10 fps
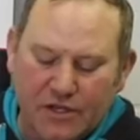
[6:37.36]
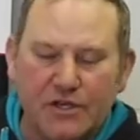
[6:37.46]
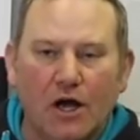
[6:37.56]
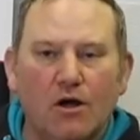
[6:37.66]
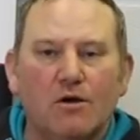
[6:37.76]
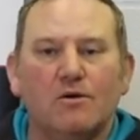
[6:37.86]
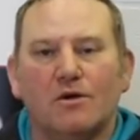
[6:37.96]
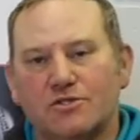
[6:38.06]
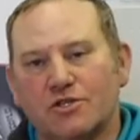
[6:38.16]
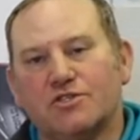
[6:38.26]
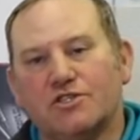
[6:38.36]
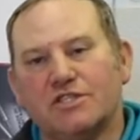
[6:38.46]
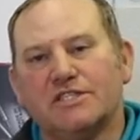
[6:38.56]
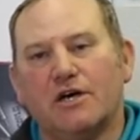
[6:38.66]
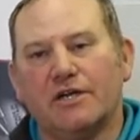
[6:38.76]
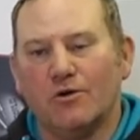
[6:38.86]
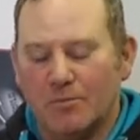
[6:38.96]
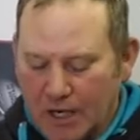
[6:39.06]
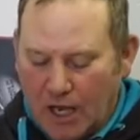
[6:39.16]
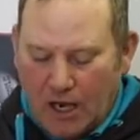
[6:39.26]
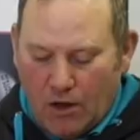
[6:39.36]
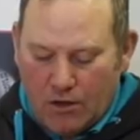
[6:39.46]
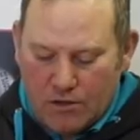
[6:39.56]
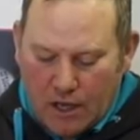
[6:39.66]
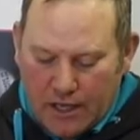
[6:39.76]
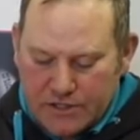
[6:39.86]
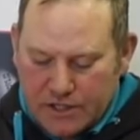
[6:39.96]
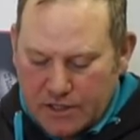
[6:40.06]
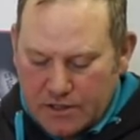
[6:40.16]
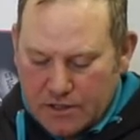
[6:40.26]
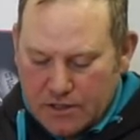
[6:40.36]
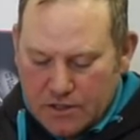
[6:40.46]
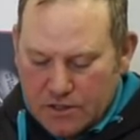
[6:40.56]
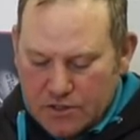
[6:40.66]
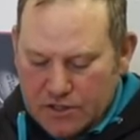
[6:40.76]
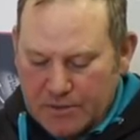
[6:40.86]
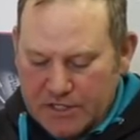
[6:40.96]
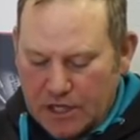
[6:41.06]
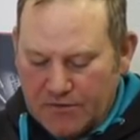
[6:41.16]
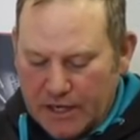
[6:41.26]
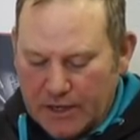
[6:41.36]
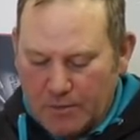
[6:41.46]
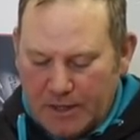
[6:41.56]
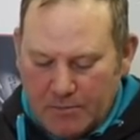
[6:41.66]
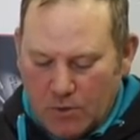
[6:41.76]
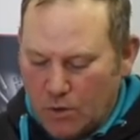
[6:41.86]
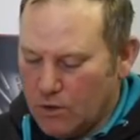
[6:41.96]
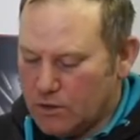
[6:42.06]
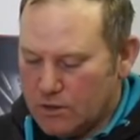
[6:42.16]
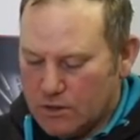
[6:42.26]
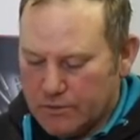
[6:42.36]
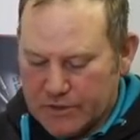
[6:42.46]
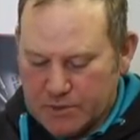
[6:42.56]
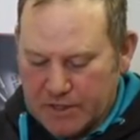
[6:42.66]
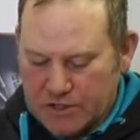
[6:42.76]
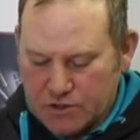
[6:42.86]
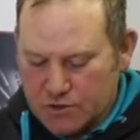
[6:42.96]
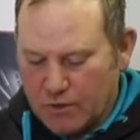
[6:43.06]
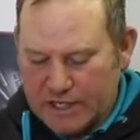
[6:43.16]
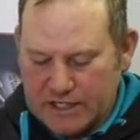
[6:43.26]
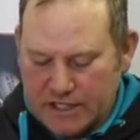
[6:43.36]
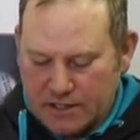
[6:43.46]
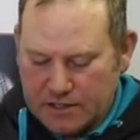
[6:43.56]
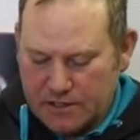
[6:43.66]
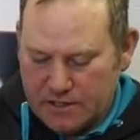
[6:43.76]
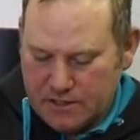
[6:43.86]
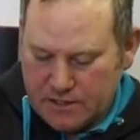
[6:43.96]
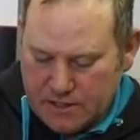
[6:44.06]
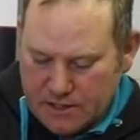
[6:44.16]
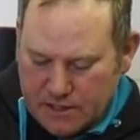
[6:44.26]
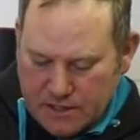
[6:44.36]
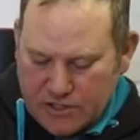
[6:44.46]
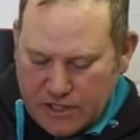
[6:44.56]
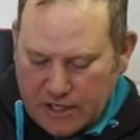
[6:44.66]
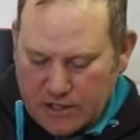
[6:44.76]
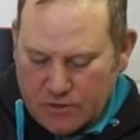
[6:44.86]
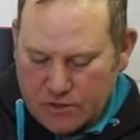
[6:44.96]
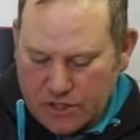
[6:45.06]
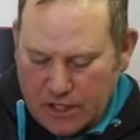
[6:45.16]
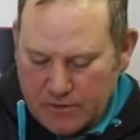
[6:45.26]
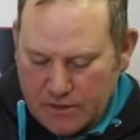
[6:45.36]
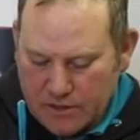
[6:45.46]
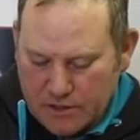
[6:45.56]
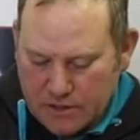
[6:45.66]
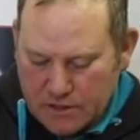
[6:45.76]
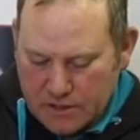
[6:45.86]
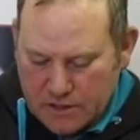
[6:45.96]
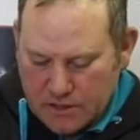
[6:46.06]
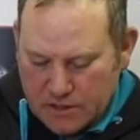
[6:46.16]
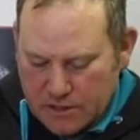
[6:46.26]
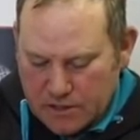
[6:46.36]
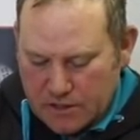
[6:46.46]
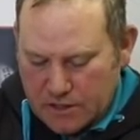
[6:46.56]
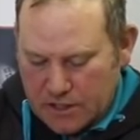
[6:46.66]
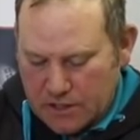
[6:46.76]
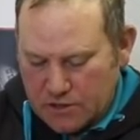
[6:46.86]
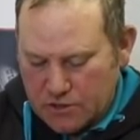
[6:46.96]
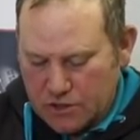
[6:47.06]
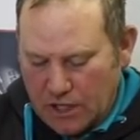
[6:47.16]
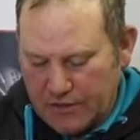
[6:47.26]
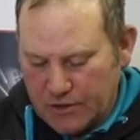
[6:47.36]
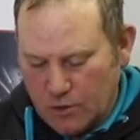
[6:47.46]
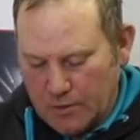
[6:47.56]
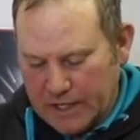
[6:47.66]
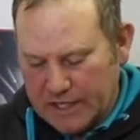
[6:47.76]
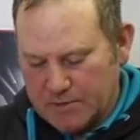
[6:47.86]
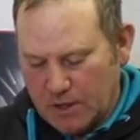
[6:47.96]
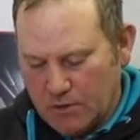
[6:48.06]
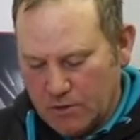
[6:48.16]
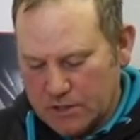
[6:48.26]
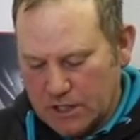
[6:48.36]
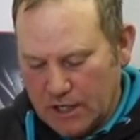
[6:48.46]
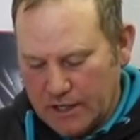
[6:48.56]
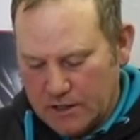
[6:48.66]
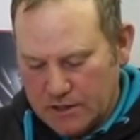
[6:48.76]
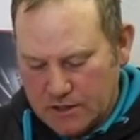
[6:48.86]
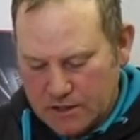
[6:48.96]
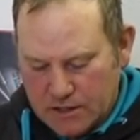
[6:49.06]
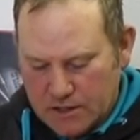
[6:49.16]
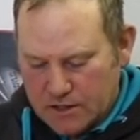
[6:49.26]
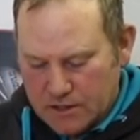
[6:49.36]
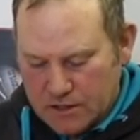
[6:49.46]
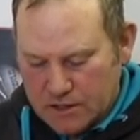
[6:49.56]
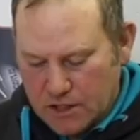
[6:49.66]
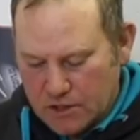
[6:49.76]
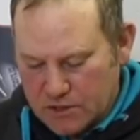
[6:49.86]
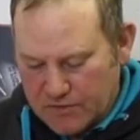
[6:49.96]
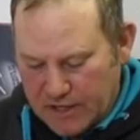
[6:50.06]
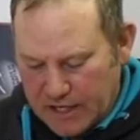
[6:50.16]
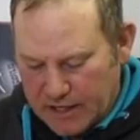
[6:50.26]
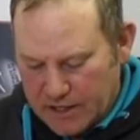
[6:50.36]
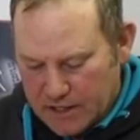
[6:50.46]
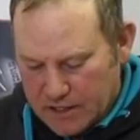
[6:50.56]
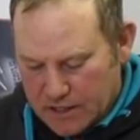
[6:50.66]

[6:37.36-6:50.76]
the knot just as you tie the hook, but I like to just give myself a little bit more, which means just wetting the shank of the hook. So just like the normal Gizmo hook tire, you start off there